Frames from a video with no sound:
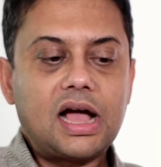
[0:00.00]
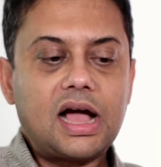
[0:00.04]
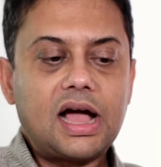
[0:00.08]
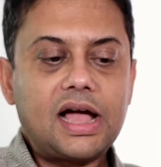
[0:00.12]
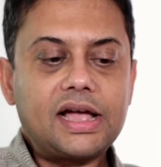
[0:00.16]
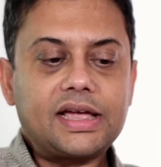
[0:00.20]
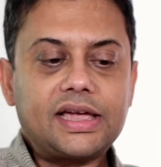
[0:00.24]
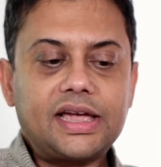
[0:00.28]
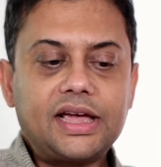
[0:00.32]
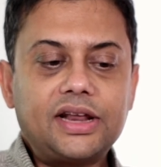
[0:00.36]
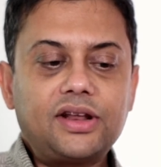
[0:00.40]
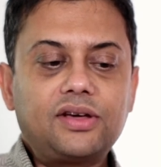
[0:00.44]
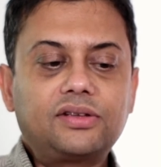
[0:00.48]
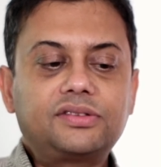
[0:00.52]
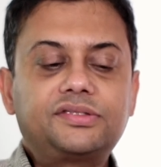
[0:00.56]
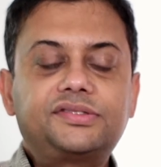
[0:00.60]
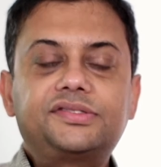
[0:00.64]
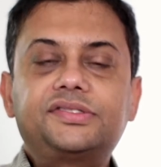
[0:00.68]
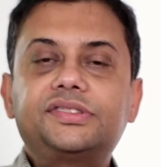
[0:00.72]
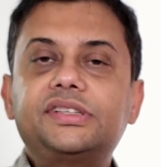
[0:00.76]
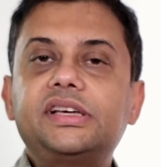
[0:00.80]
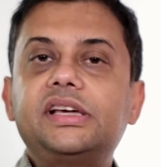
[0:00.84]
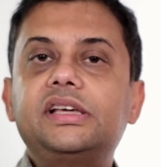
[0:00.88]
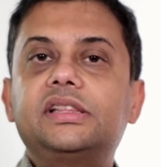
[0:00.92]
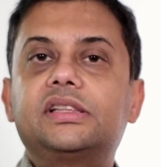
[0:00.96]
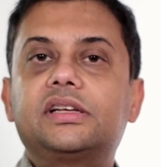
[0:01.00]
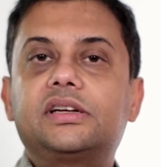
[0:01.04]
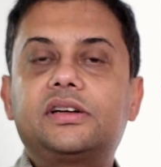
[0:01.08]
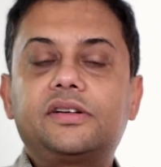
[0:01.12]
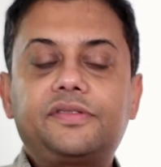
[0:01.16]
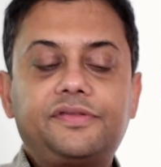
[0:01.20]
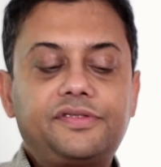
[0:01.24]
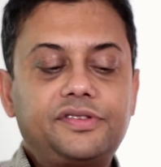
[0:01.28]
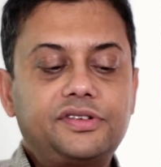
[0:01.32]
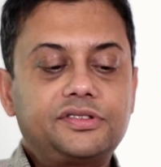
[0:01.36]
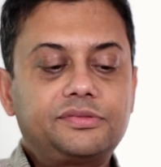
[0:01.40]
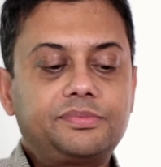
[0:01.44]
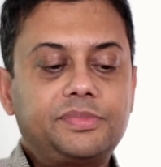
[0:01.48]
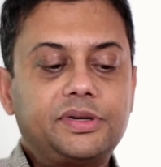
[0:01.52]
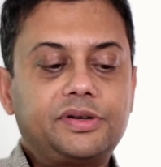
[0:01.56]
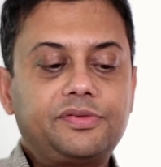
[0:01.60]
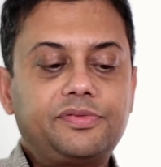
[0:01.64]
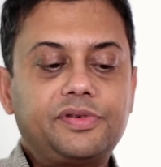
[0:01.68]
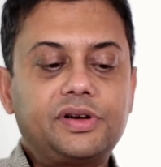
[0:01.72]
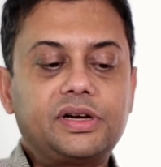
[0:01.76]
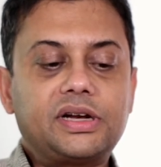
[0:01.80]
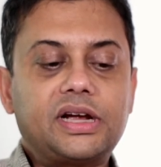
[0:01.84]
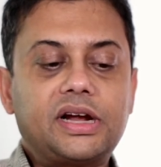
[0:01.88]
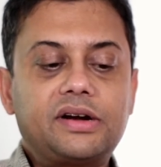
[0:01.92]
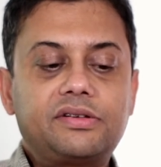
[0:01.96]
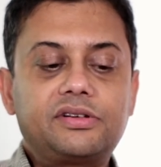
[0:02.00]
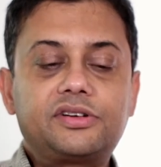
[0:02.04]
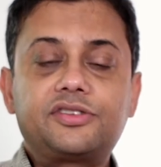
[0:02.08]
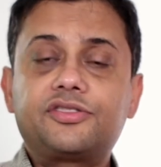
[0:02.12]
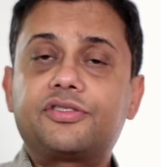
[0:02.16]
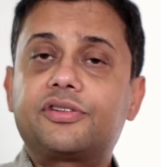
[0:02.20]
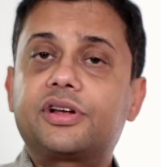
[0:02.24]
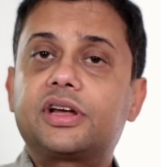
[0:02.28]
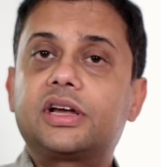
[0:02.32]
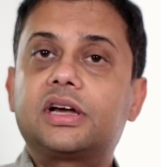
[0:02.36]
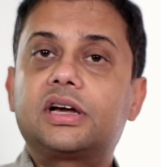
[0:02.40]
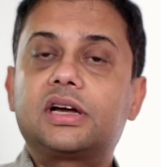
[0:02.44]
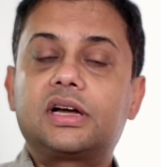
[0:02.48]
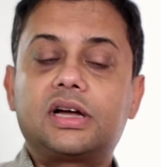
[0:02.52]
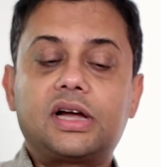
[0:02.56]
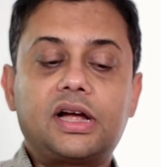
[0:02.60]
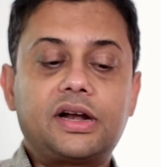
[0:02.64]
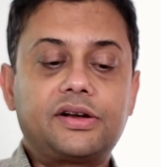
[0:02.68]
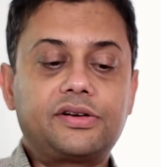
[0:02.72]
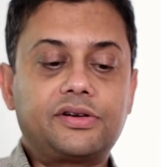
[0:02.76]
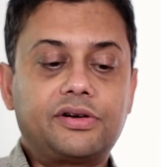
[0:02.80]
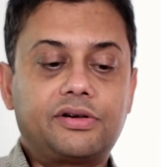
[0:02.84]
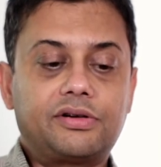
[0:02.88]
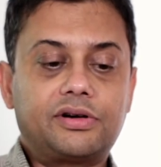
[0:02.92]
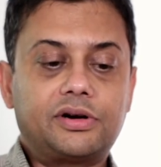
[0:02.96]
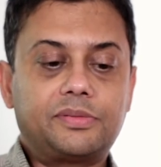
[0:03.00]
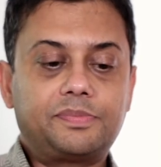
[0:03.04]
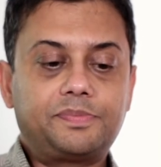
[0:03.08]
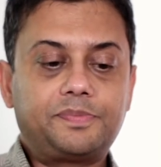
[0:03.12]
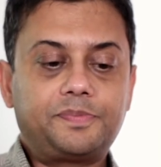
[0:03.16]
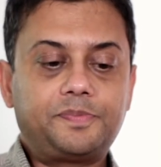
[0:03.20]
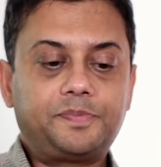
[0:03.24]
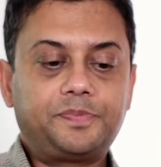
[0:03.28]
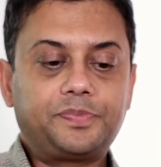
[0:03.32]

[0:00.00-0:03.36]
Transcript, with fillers: I cannot see the difference between Eritrea and Europe.